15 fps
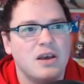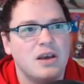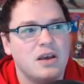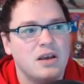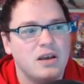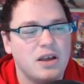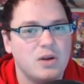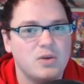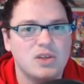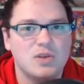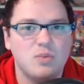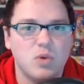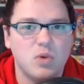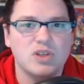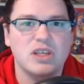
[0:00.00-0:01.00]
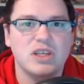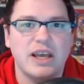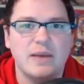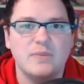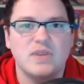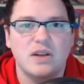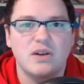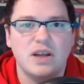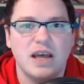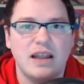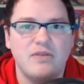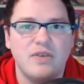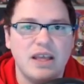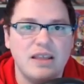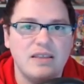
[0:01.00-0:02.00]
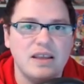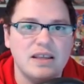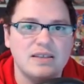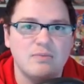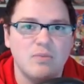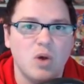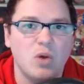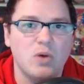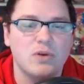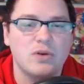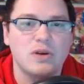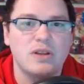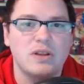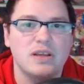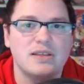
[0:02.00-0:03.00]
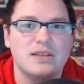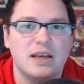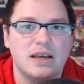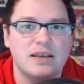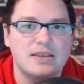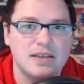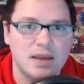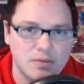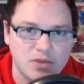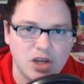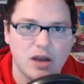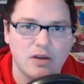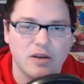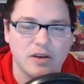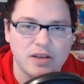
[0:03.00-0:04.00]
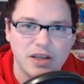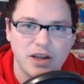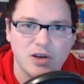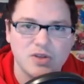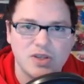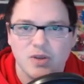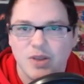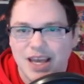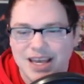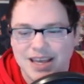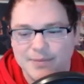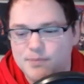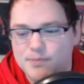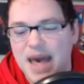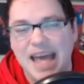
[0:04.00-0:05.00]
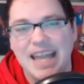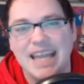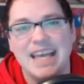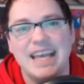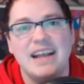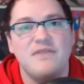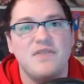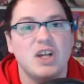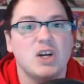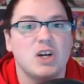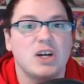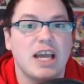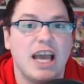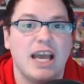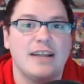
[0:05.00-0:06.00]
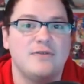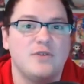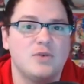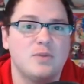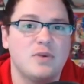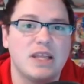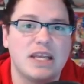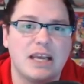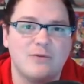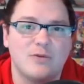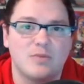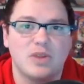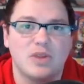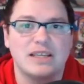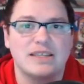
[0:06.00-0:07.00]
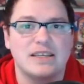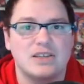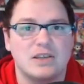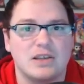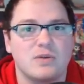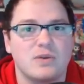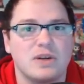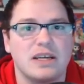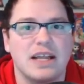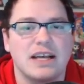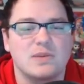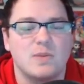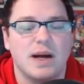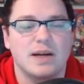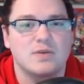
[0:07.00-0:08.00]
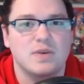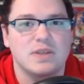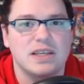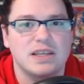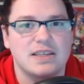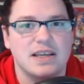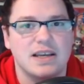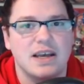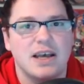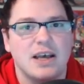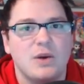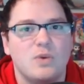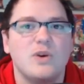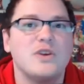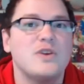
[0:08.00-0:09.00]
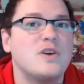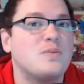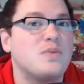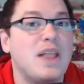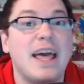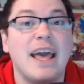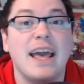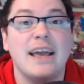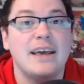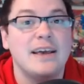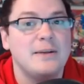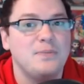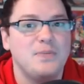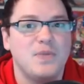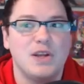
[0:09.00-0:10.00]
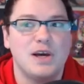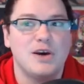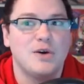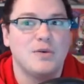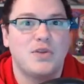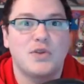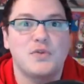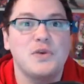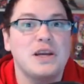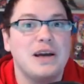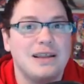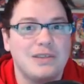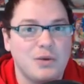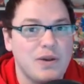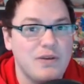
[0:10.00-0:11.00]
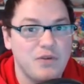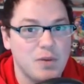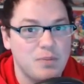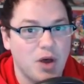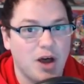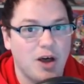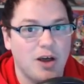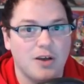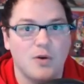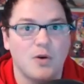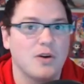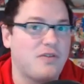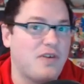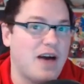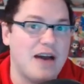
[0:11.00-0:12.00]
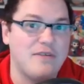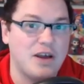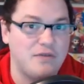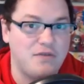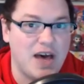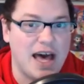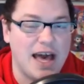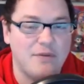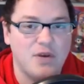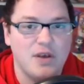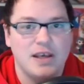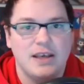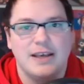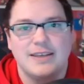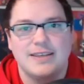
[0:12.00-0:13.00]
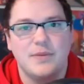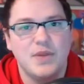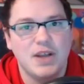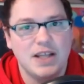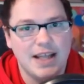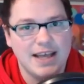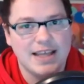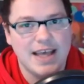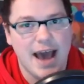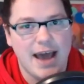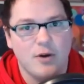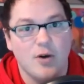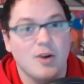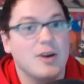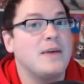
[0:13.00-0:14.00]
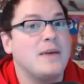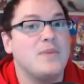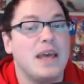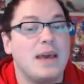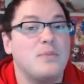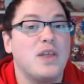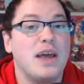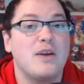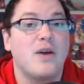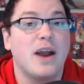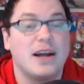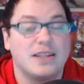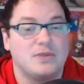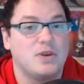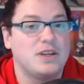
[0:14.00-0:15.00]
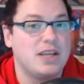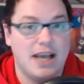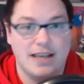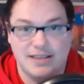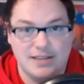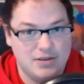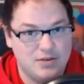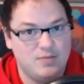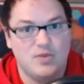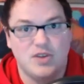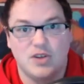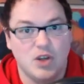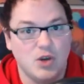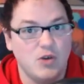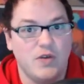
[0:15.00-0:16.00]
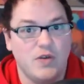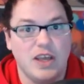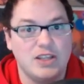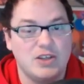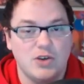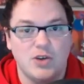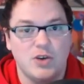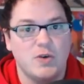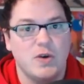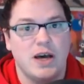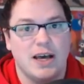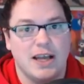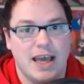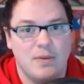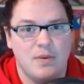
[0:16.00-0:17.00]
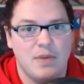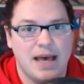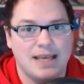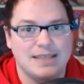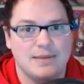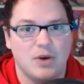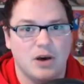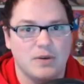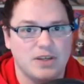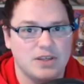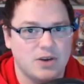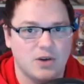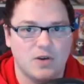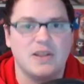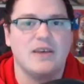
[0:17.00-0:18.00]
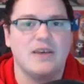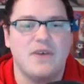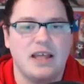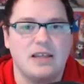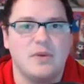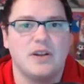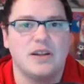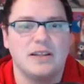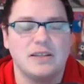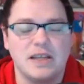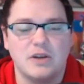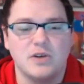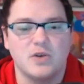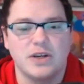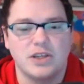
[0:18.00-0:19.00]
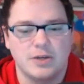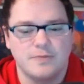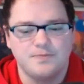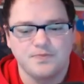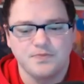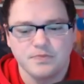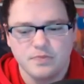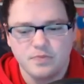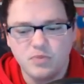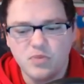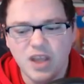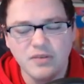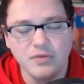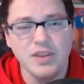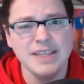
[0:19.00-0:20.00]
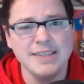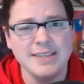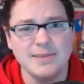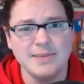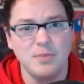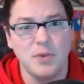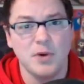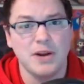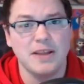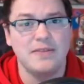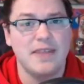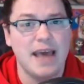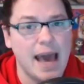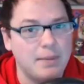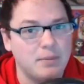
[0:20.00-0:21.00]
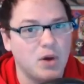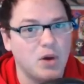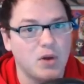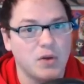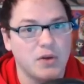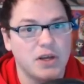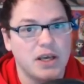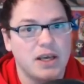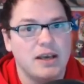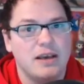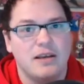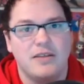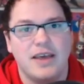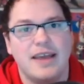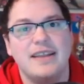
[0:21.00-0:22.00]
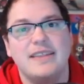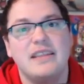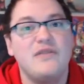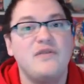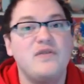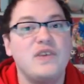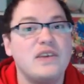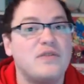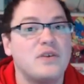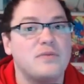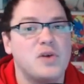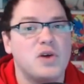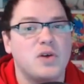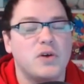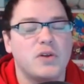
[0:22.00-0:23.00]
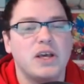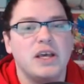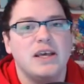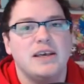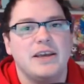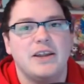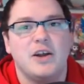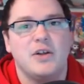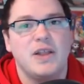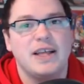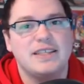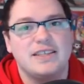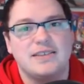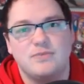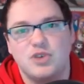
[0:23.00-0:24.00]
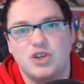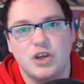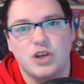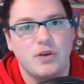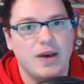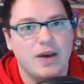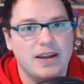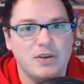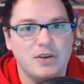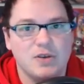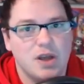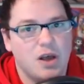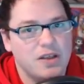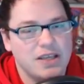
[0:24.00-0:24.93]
you know, sports games that are kind of in this mold or in this subgenre, you know, so like Madden NFL Arcade, if you remember that game from PlayStation 3 and Xbox 360, where you could play, you know, 3-on-3 football or 5-on-5, something like that, or NBA Playgrounds, which has 2v2 game of basketball, which is currently available on Nintendo Switch. This is more in that mold than in the FIFA mold. You know, let's show you how to use all these